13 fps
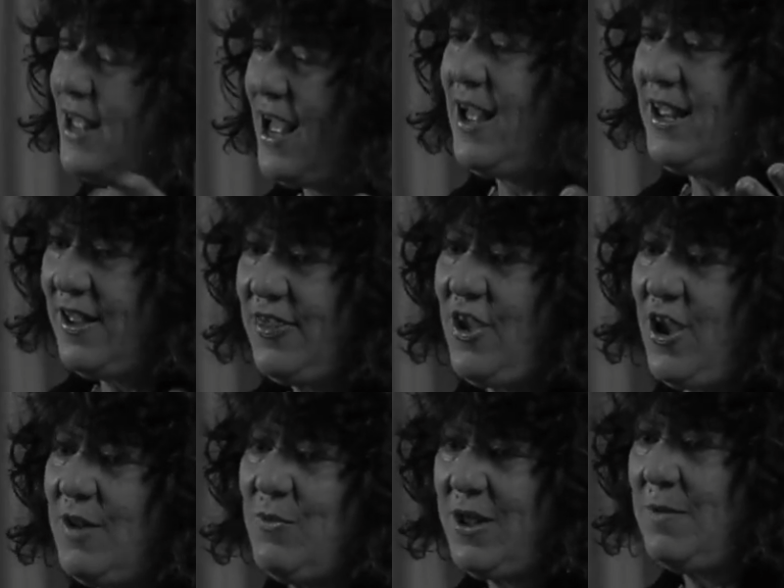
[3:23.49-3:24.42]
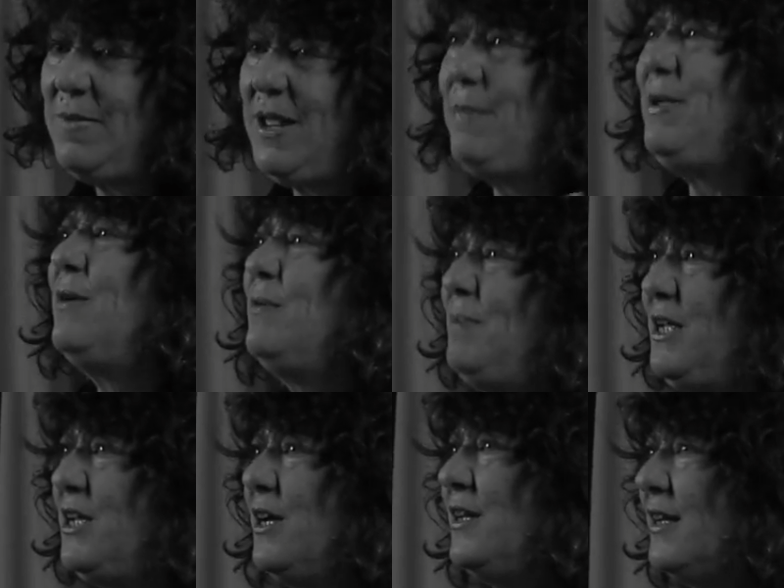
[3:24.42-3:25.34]
I, I thought, well, maybe it would
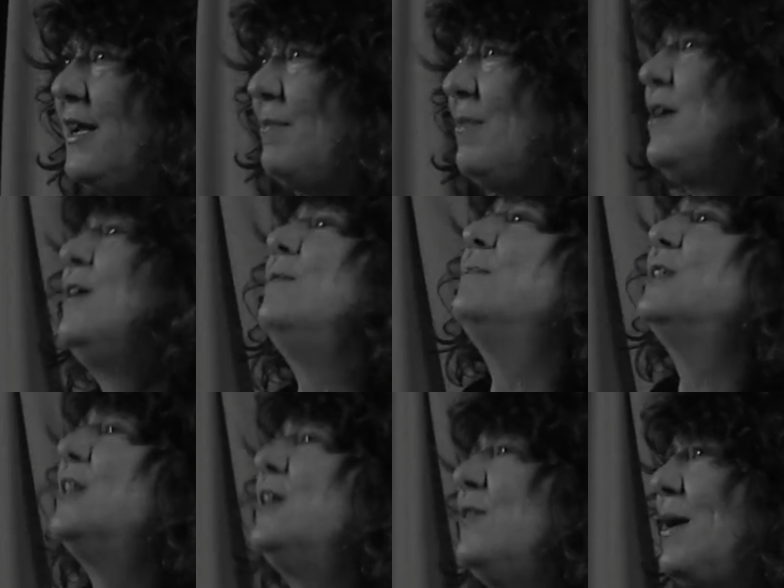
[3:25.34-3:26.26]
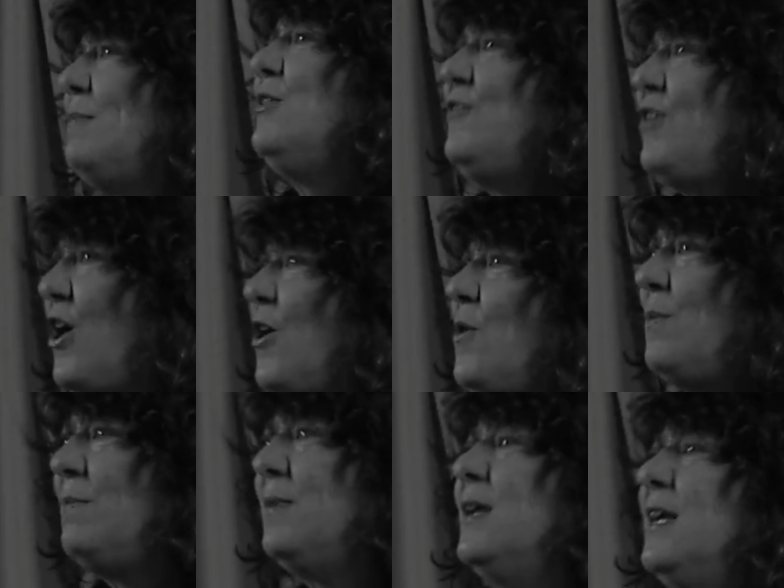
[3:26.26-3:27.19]
be good to come home. So I moved
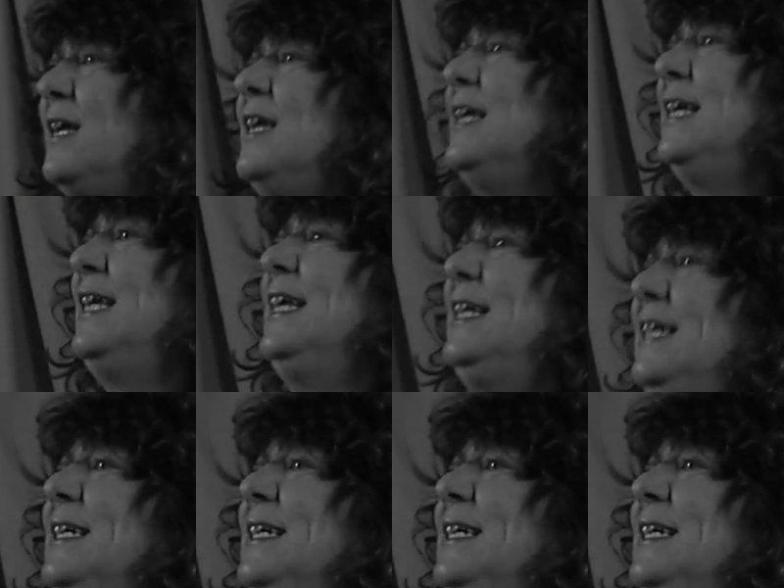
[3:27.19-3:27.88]
home, and